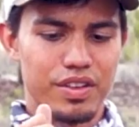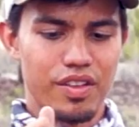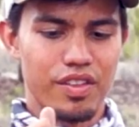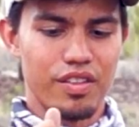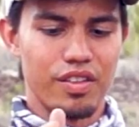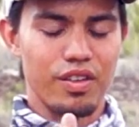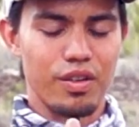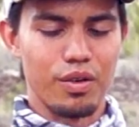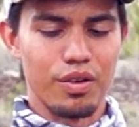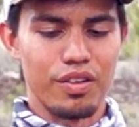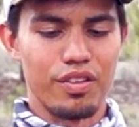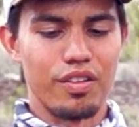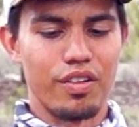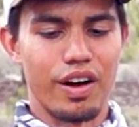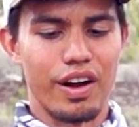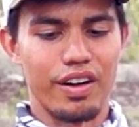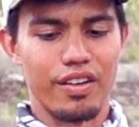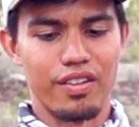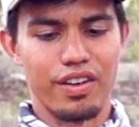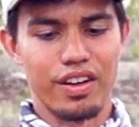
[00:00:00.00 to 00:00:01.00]
just do a
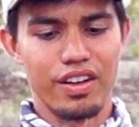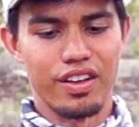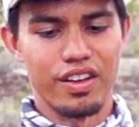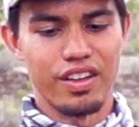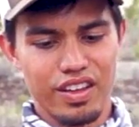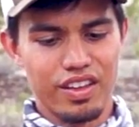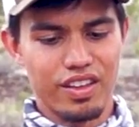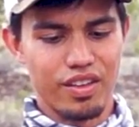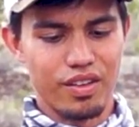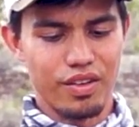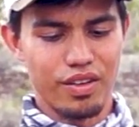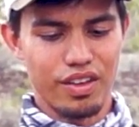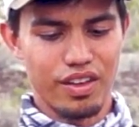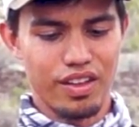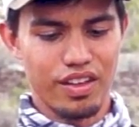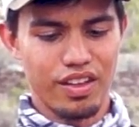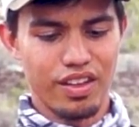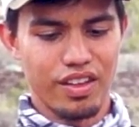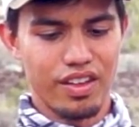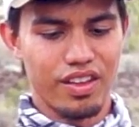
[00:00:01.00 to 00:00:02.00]
dry run. Well, I'm you...
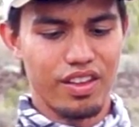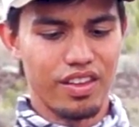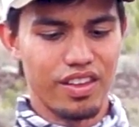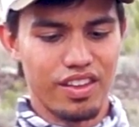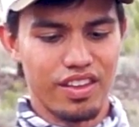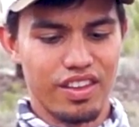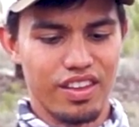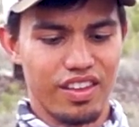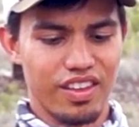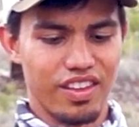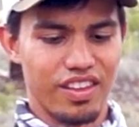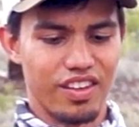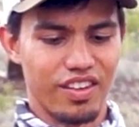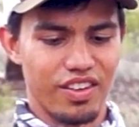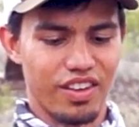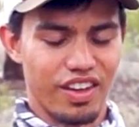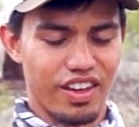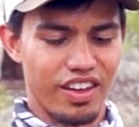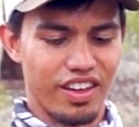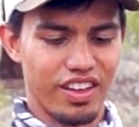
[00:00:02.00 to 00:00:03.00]
filming anyway, so.
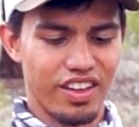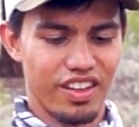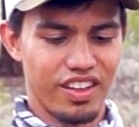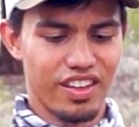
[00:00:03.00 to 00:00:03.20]
Okay.